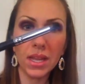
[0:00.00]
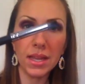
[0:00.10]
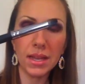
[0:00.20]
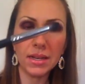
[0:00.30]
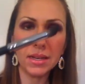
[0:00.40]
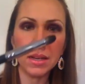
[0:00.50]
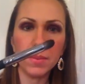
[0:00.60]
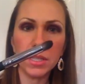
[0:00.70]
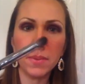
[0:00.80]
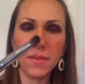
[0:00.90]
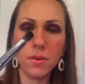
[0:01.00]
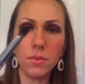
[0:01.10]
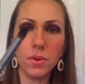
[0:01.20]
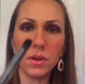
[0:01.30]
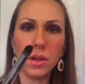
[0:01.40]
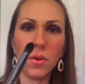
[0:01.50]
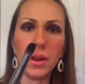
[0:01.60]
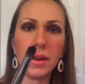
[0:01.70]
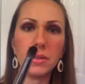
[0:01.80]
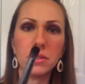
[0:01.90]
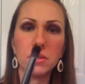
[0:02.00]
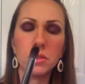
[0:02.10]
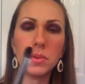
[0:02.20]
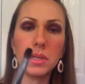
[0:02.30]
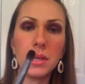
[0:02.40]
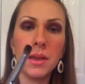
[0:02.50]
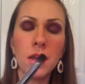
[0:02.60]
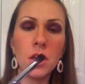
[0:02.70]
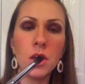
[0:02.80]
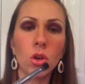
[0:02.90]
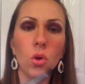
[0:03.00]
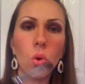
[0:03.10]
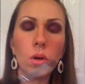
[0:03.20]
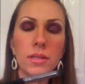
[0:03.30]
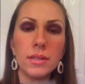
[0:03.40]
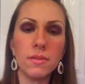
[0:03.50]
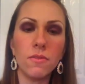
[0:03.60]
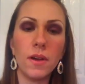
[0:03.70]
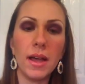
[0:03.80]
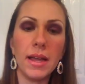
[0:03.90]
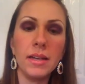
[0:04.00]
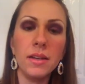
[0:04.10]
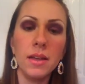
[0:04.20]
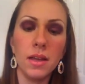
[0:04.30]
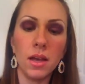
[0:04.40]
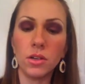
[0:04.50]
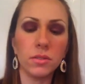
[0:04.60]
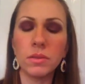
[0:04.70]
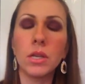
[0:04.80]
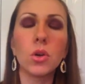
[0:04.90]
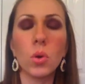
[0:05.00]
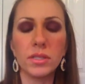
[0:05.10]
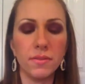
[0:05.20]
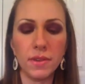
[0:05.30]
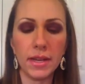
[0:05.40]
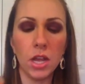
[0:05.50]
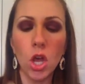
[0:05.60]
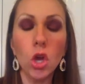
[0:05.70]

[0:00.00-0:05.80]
and it's made from goat hair, so it's really coarse and fine, or coarse and fine.